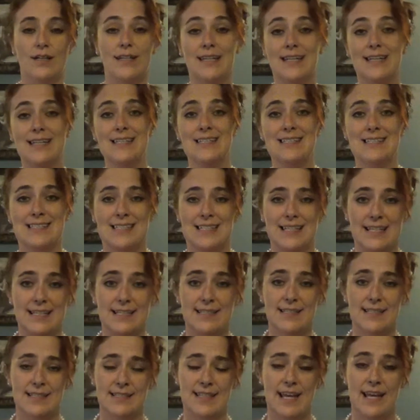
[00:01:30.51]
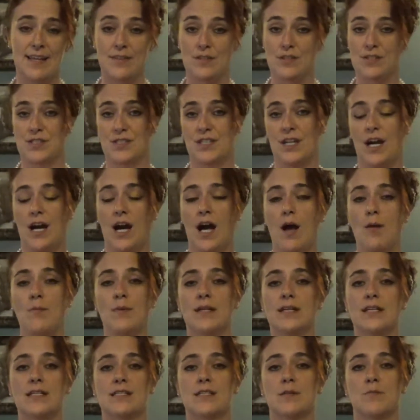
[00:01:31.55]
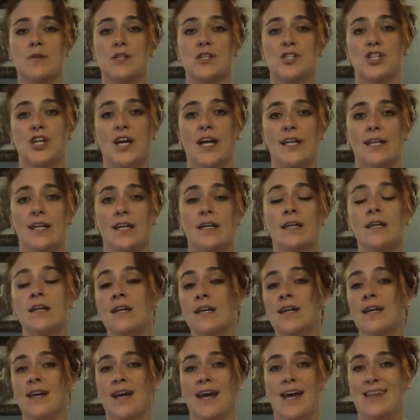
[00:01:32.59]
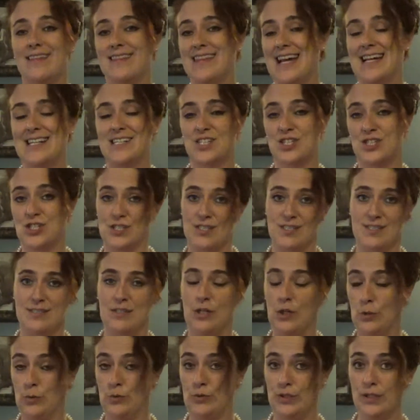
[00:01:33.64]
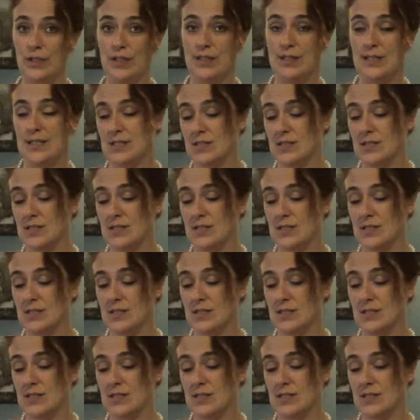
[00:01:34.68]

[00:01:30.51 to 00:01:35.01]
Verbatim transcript: he sees is that there's communism in China, and that's just no good.